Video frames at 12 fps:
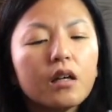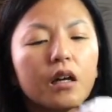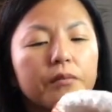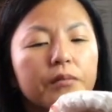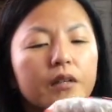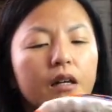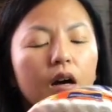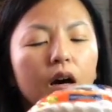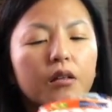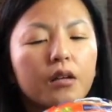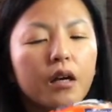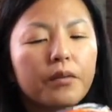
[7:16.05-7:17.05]
I put it
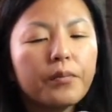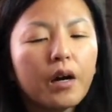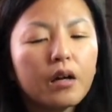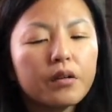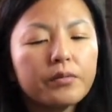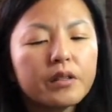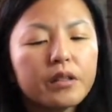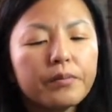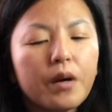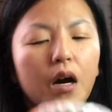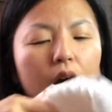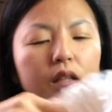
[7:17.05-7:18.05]
on the bottom of the
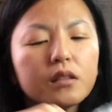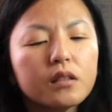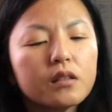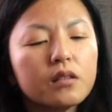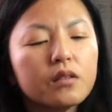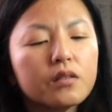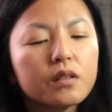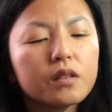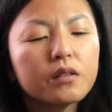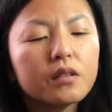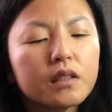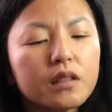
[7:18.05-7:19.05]
pot
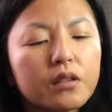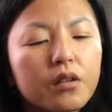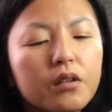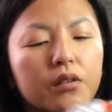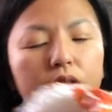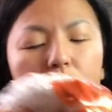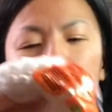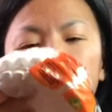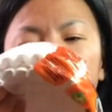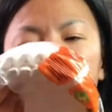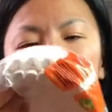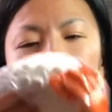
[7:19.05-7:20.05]
so the soil
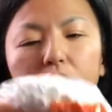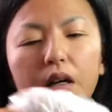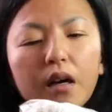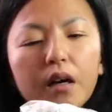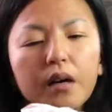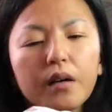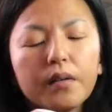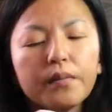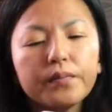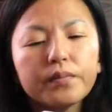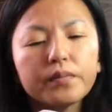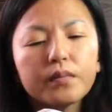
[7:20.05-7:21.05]
can't
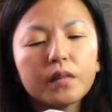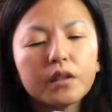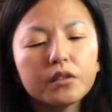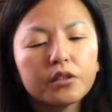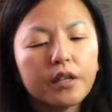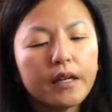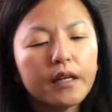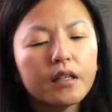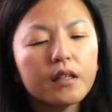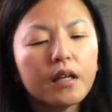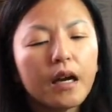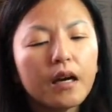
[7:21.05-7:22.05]
drain
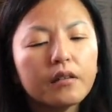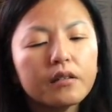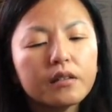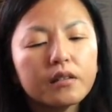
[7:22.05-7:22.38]
out.